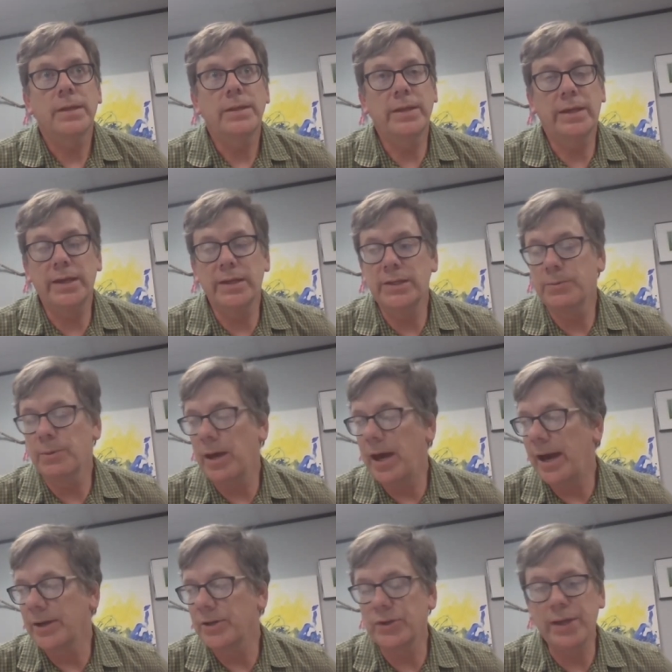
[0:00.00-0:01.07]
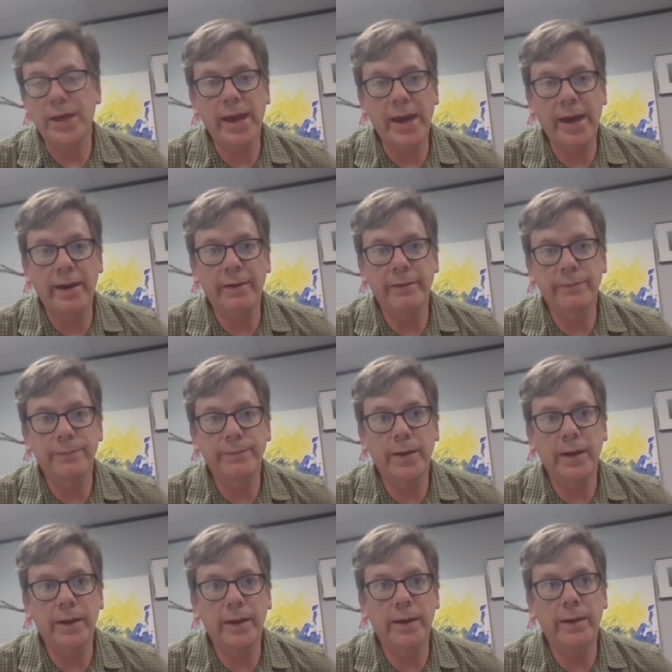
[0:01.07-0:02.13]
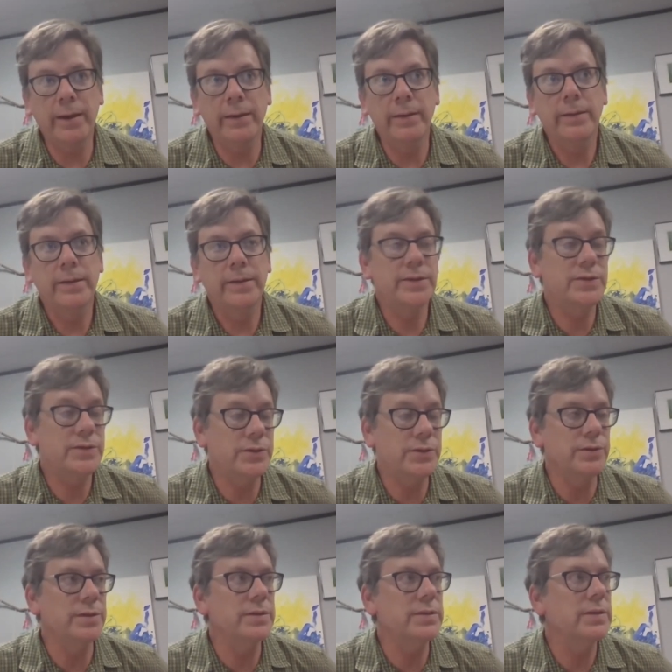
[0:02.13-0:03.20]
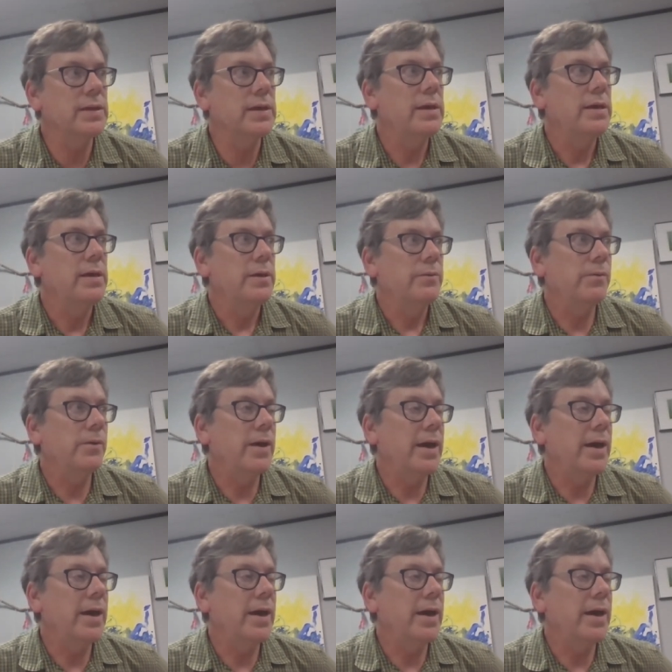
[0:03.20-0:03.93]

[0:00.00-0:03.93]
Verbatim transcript: the kids will actually have uh, the students will